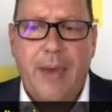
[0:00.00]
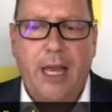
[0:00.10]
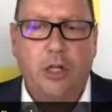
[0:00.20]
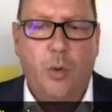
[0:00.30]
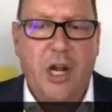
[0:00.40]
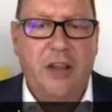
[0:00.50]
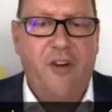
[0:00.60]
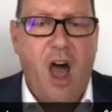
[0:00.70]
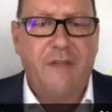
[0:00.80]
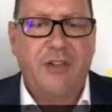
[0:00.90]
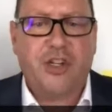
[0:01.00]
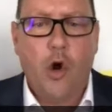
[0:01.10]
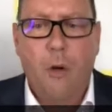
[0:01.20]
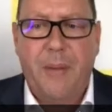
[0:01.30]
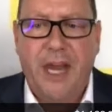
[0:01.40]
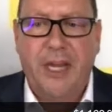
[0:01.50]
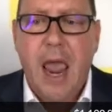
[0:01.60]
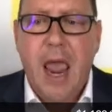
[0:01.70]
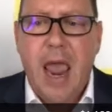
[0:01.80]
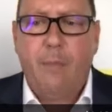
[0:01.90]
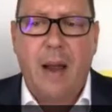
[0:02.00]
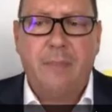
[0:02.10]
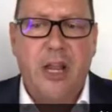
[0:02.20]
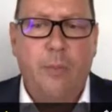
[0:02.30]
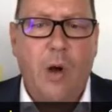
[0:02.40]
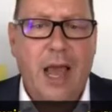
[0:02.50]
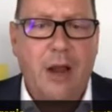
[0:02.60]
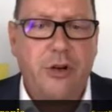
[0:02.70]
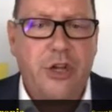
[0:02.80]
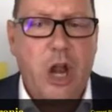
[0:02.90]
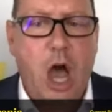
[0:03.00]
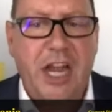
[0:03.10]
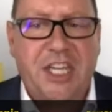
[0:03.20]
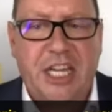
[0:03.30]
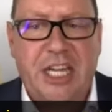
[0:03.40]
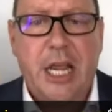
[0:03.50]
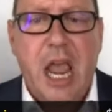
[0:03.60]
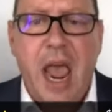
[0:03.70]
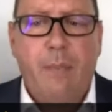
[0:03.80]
Paddle 25, it's your bid. At 1,190,000.